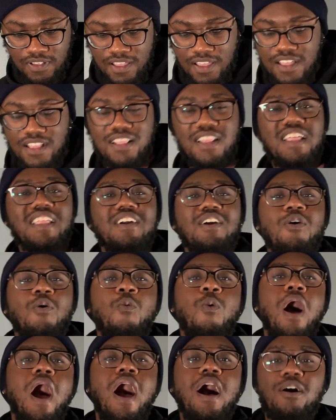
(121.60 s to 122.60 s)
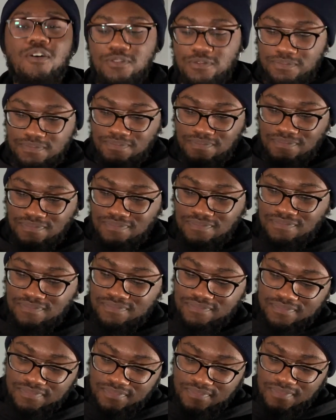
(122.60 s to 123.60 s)
Let it go wild.
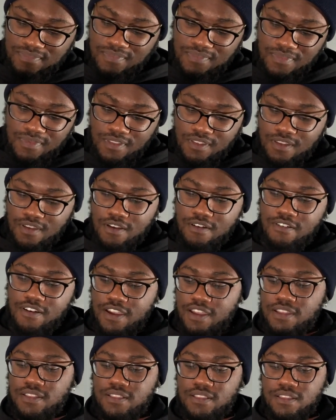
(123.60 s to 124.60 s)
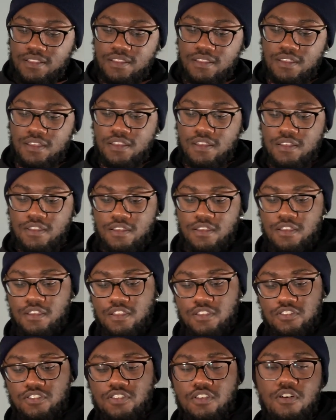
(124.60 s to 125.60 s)
Alright.
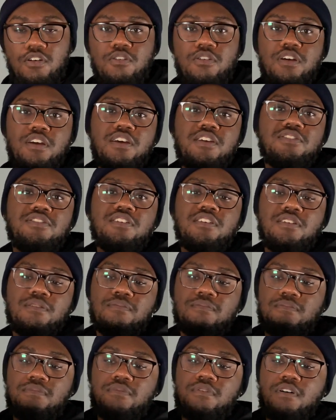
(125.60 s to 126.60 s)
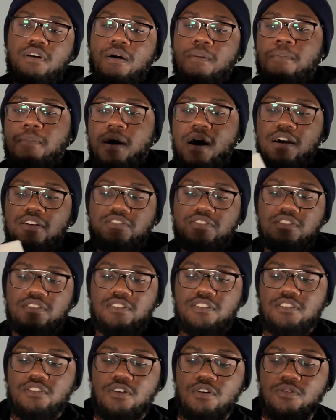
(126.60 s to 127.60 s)
So easy unboxing.
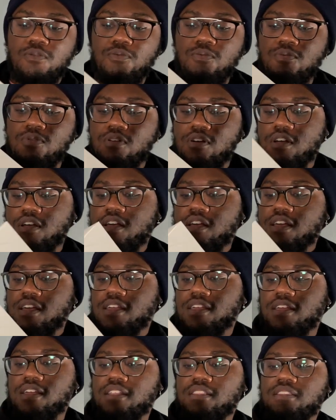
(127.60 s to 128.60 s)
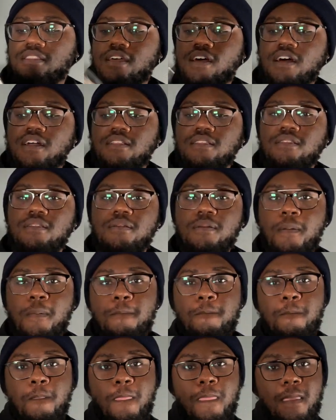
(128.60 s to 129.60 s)
No, get that
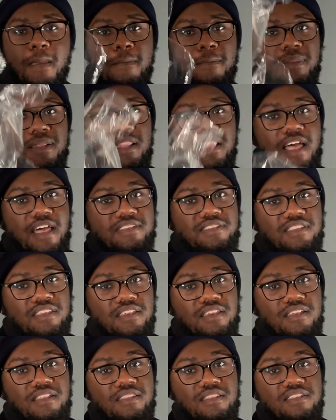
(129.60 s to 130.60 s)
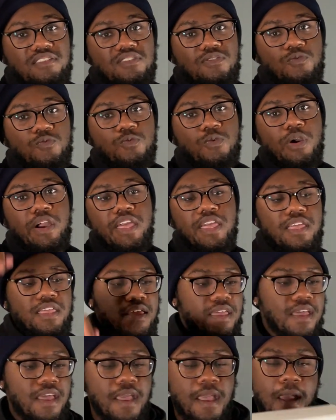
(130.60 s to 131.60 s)
plastic goodness away.
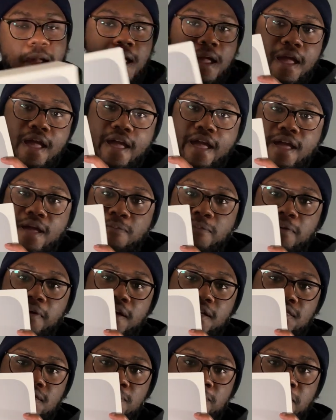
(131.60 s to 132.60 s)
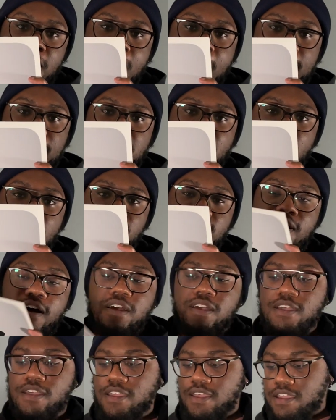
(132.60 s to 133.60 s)
And we got the bad boy right
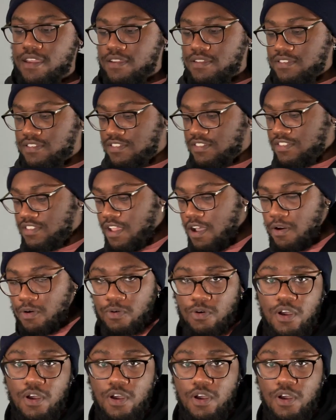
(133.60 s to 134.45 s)
here. So